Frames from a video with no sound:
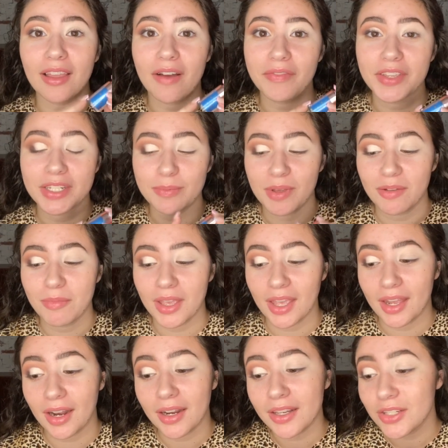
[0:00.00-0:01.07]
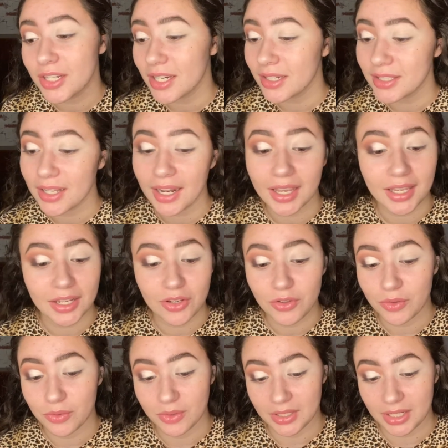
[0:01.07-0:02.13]
love this pigment, and any chance that I can
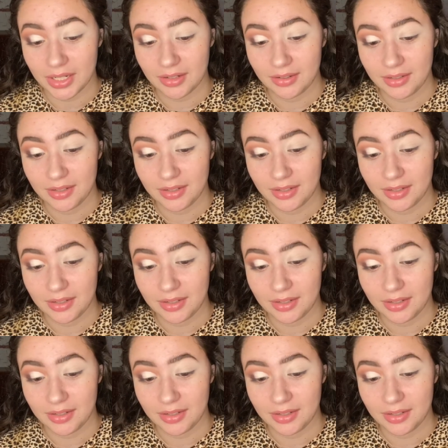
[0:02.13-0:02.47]
use it,